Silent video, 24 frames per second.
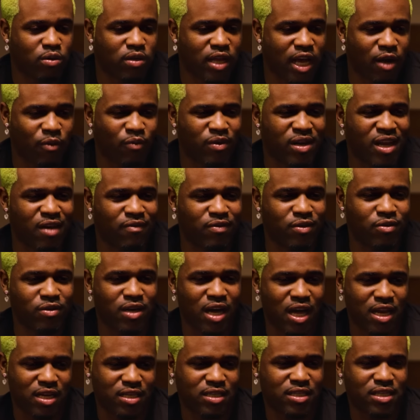Like, whenever you
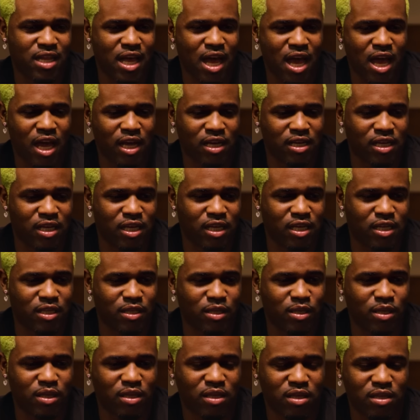got a stagnant,
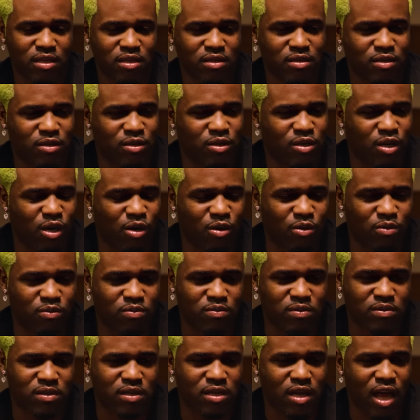you know,
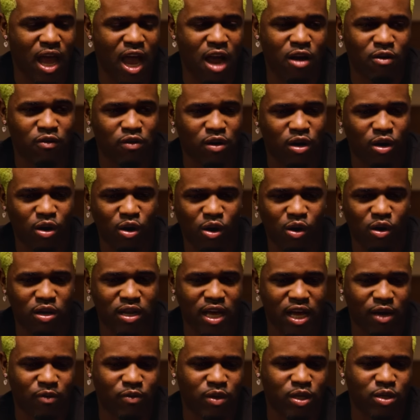era, or
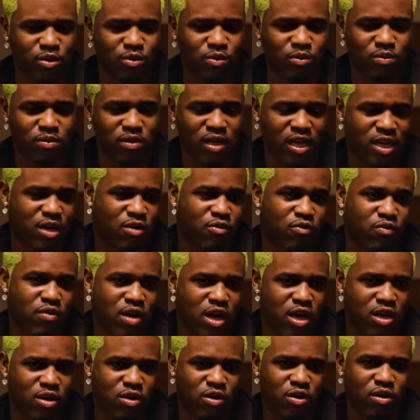like when you in a
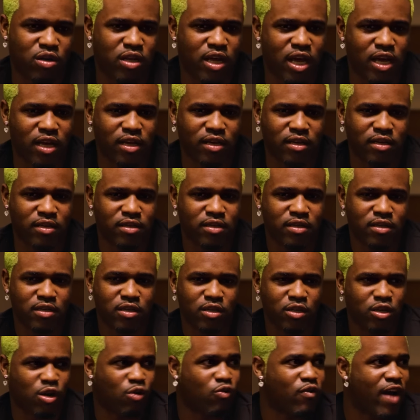rut, or like,
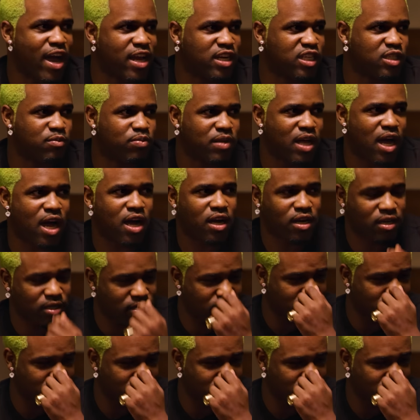you know, writer's block.